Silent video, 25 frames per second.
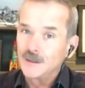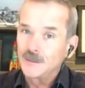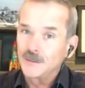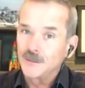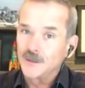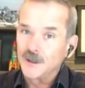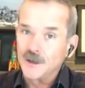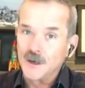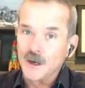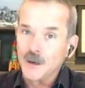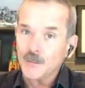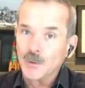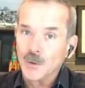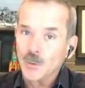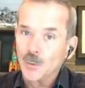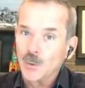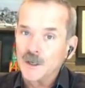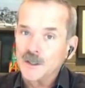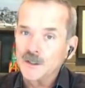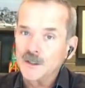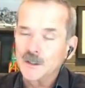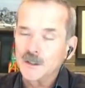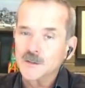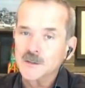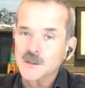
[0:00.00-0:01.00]
The number
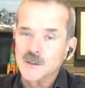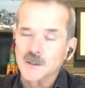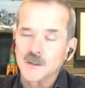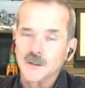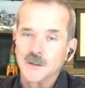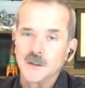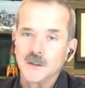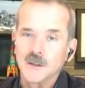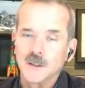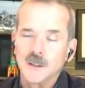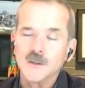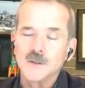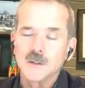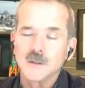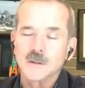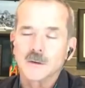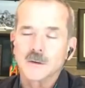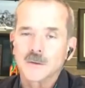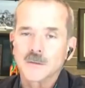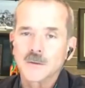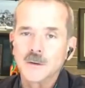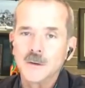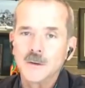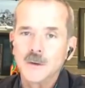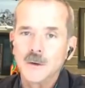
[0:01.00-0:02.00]
one concern is the
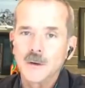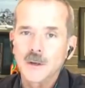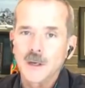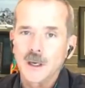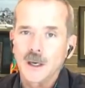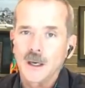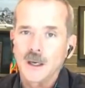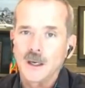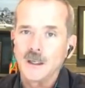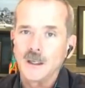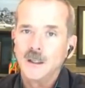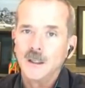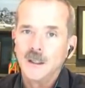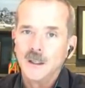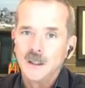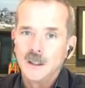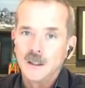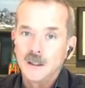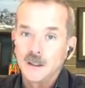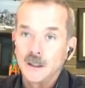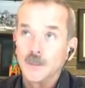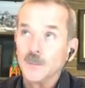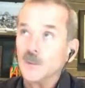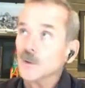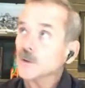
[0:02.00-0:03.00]
crew okay?
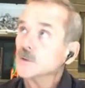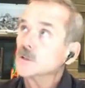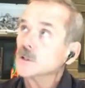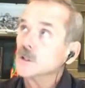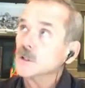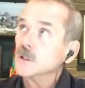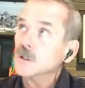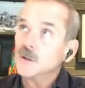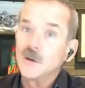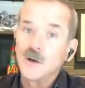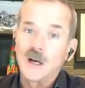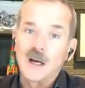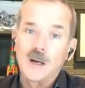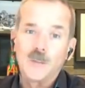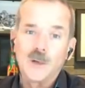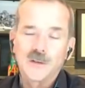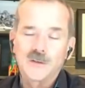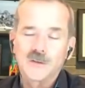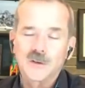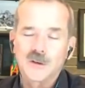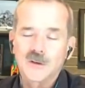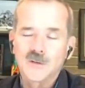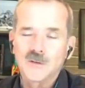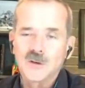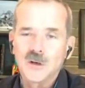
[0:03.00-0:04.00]
Number two, how about
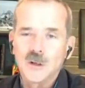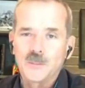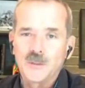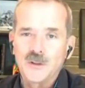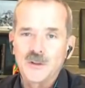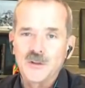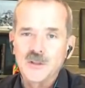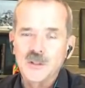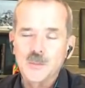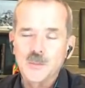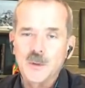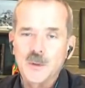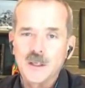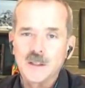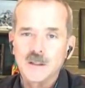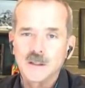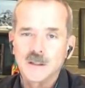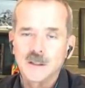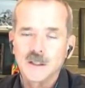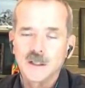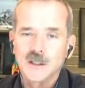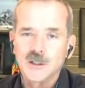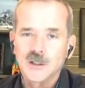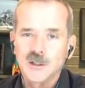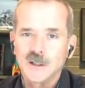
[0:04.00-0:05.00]
the crew up on the space
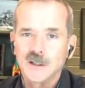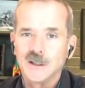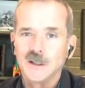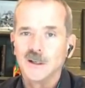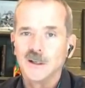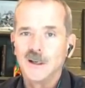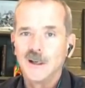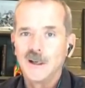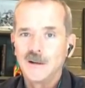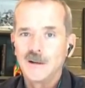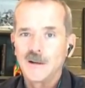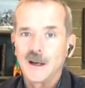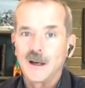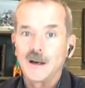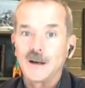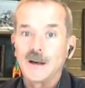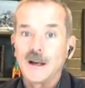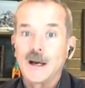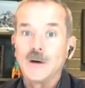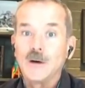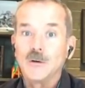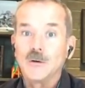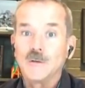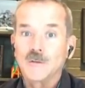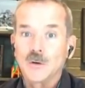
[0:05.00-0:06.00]
station? And
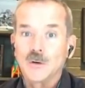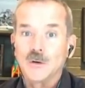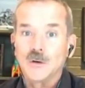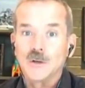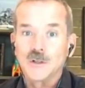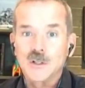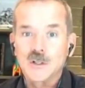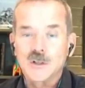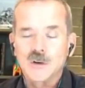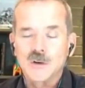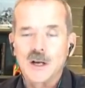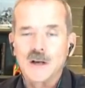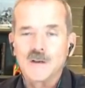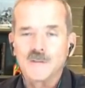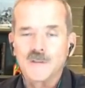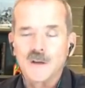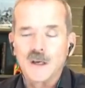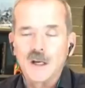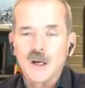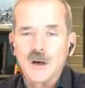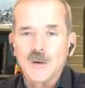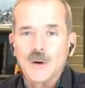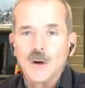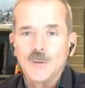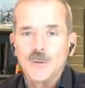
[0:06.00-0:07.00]
now, of course, try and
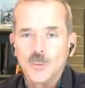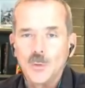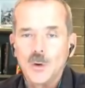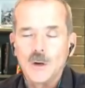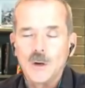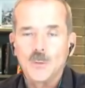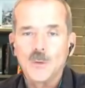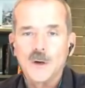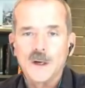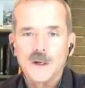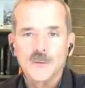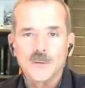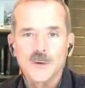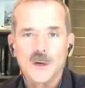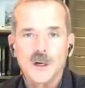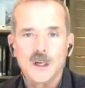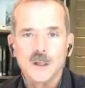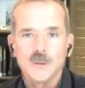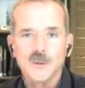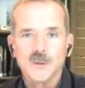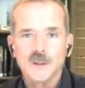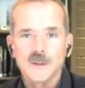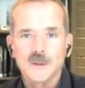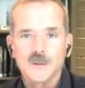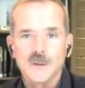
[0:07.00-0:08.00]
figure out what went wrong
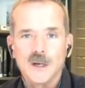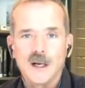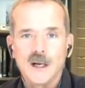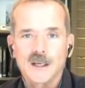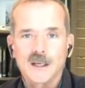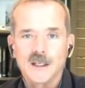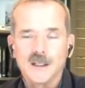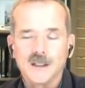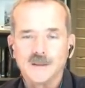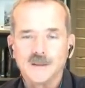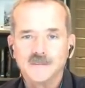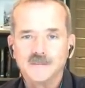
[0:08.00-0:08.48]
with the rocket.